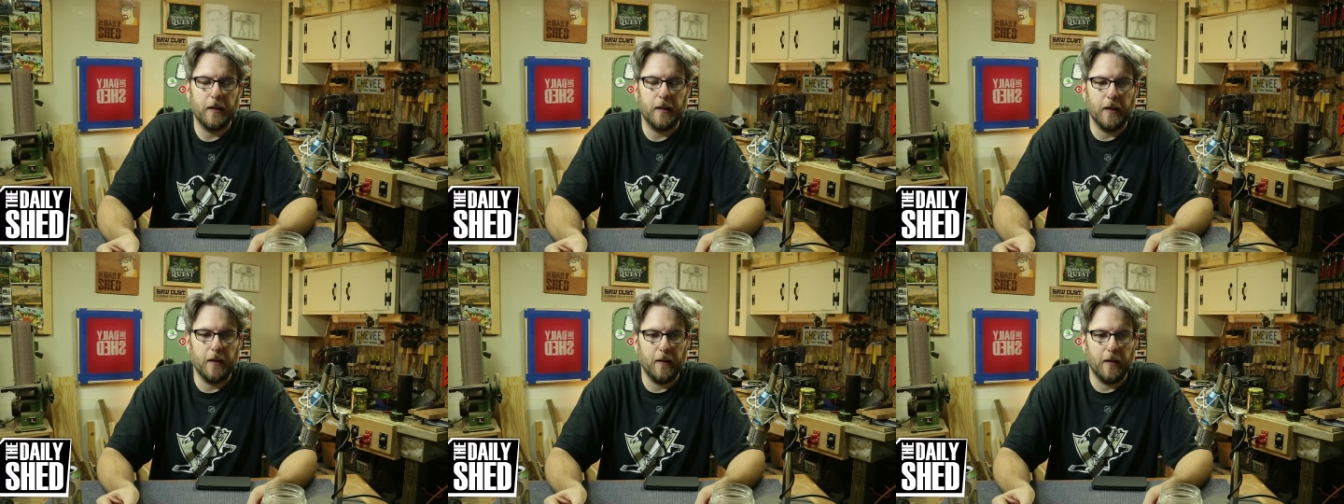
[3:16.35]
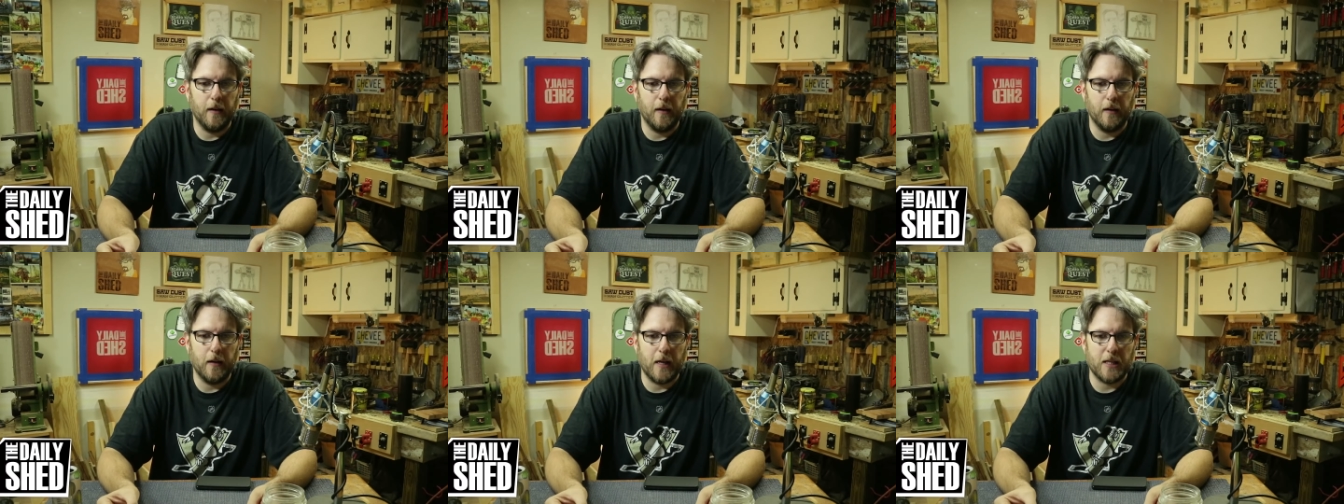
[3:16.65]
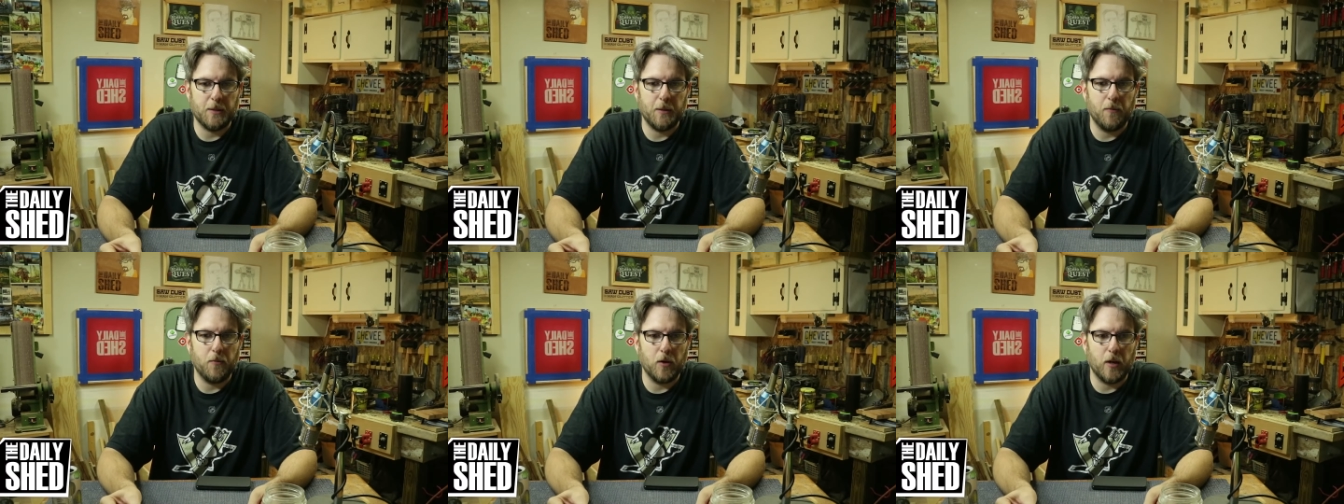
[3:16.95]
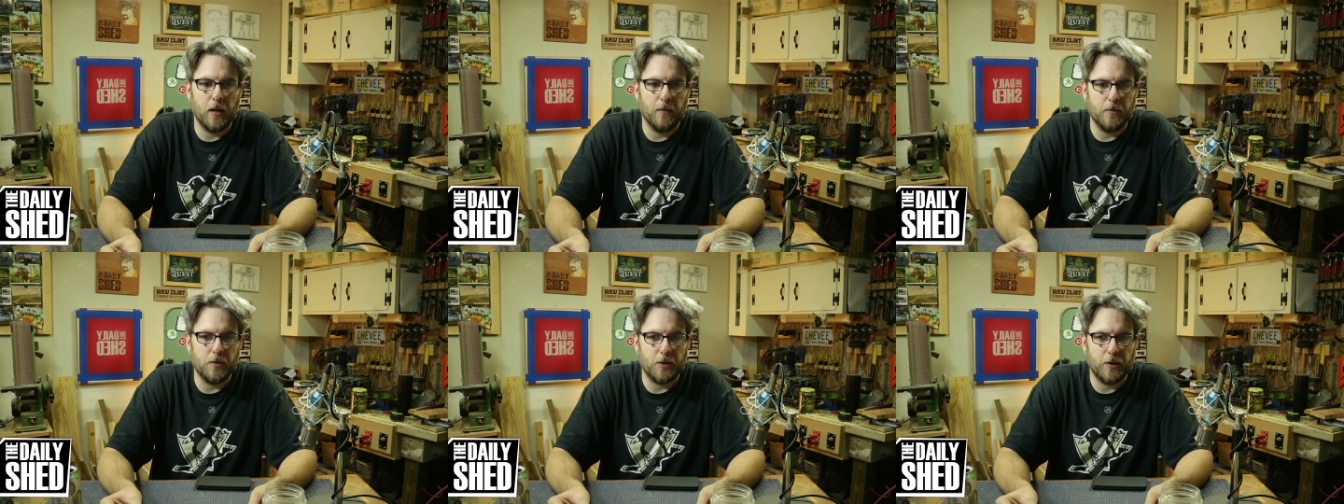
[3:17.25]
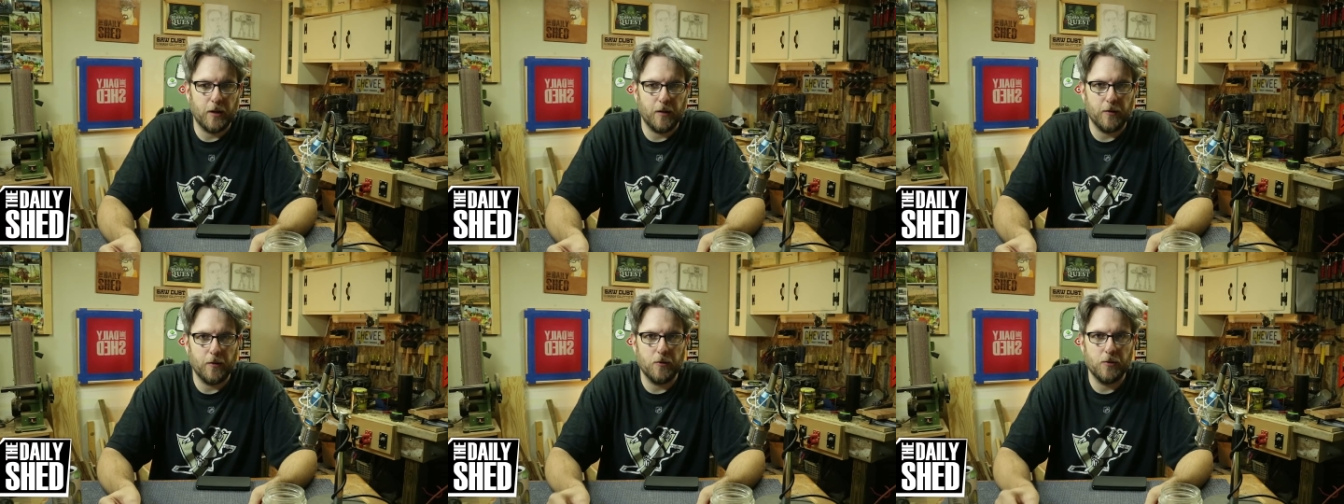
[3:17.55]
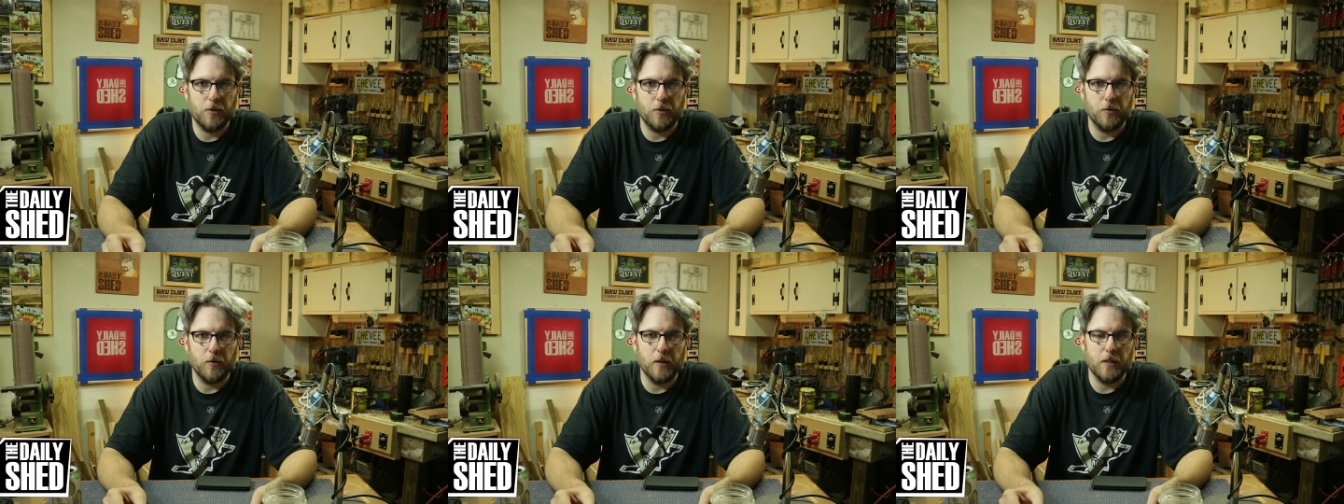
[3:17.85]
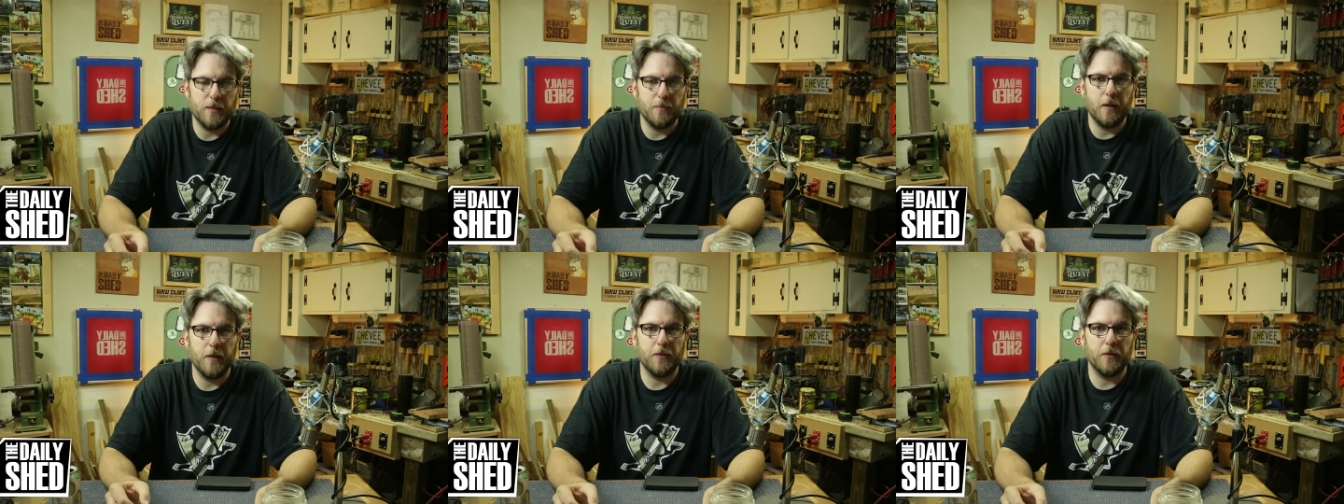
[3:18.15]
and uh, lots of people come to share their
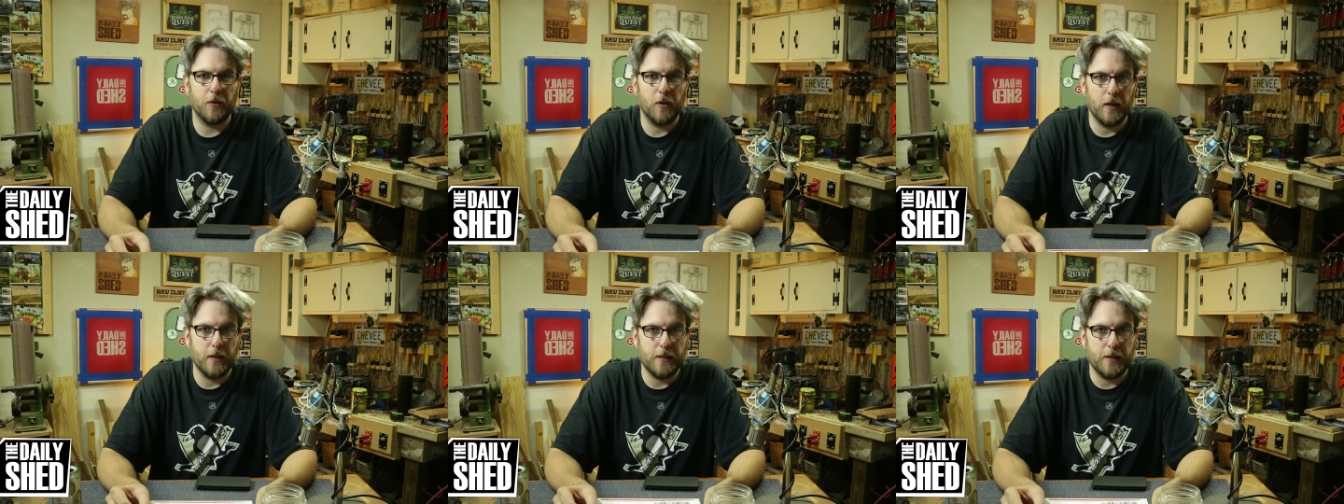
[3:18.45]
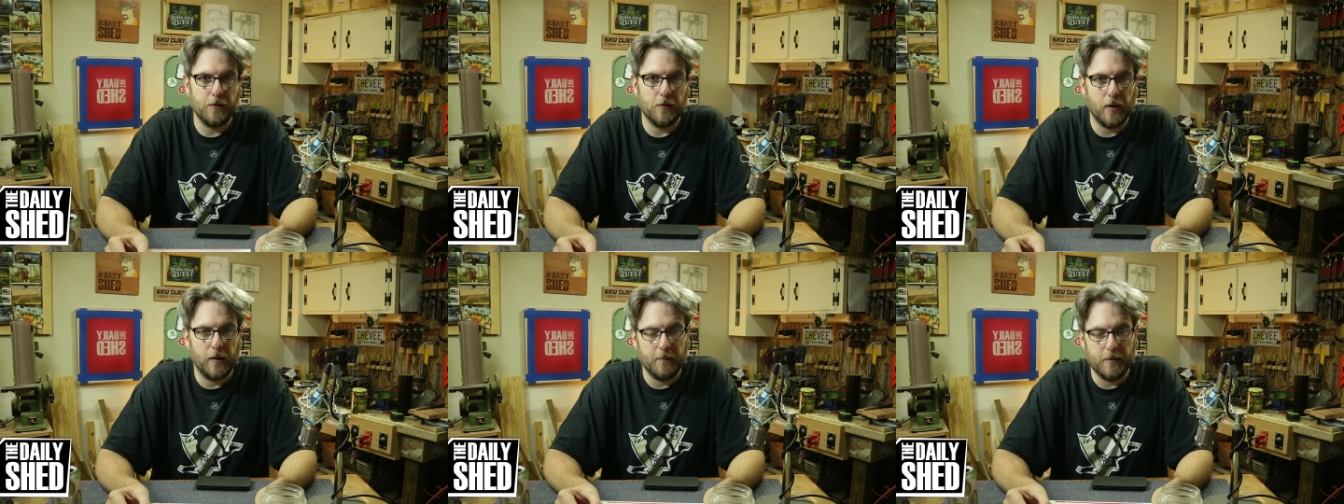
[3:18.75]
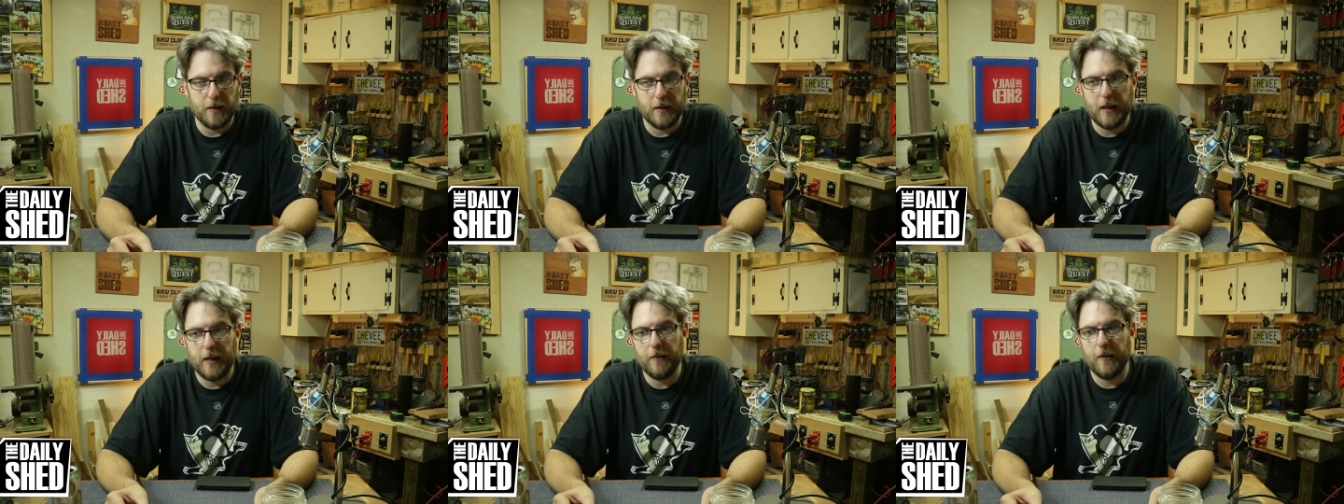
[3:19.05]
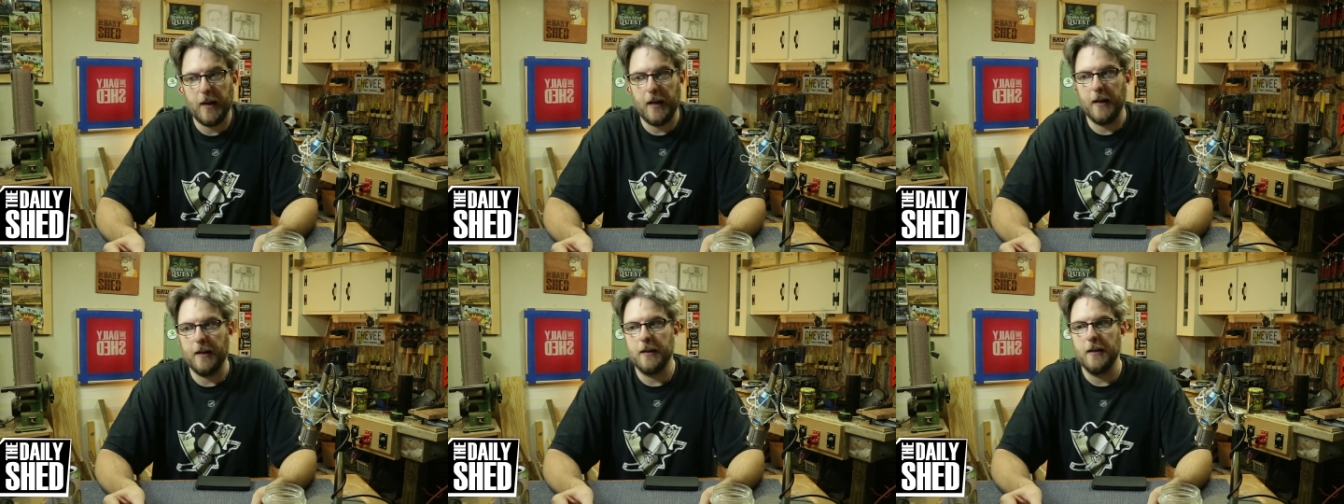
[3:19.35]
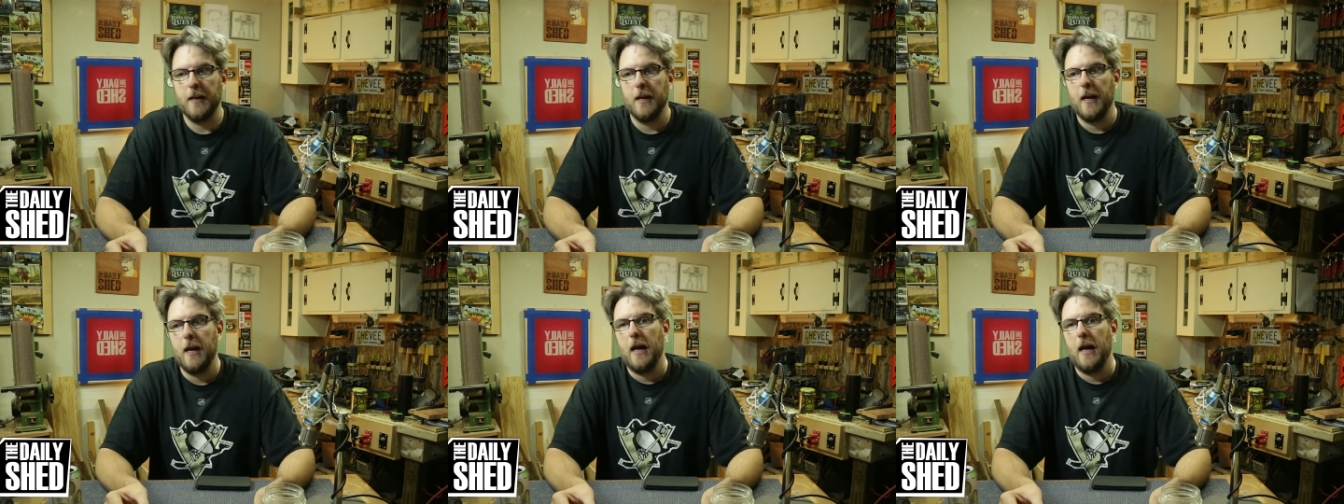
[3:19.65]
stories about the crazy dreams that they've had.